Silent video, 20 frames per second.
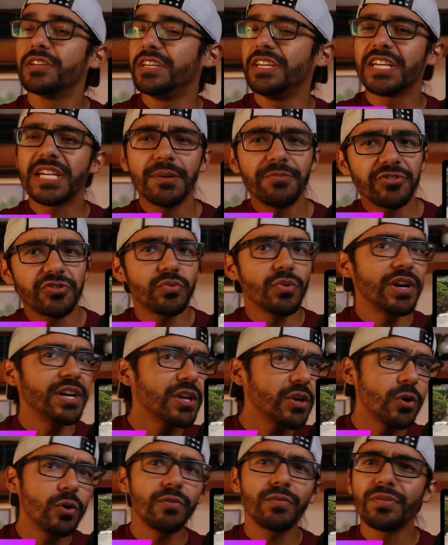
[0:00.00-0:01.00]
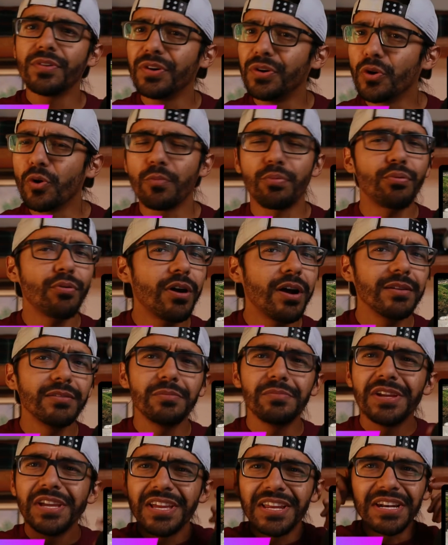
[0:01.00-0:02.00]
He comes running over, no
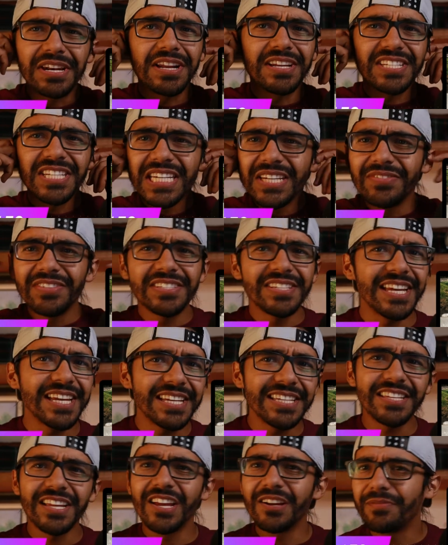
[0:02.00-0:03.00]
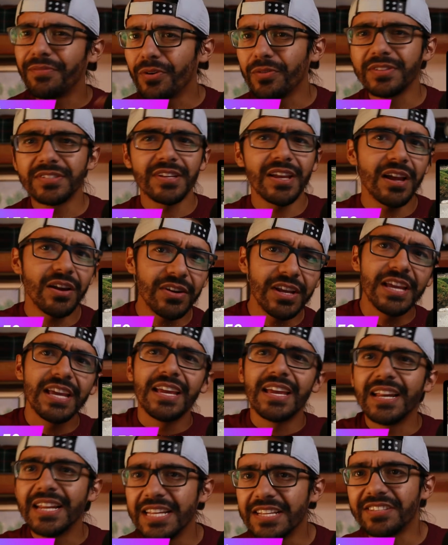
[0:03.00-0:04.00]
problem, doesn't even take his headphones out,
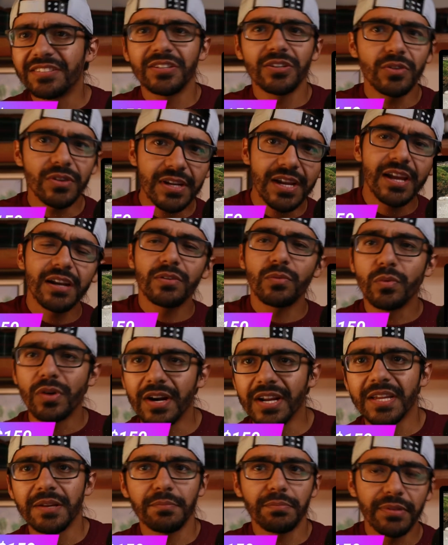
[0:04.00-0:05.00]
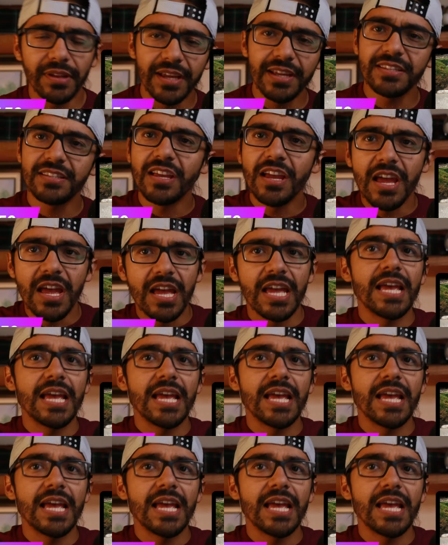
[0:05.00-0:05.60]
and he's still kind of running in place,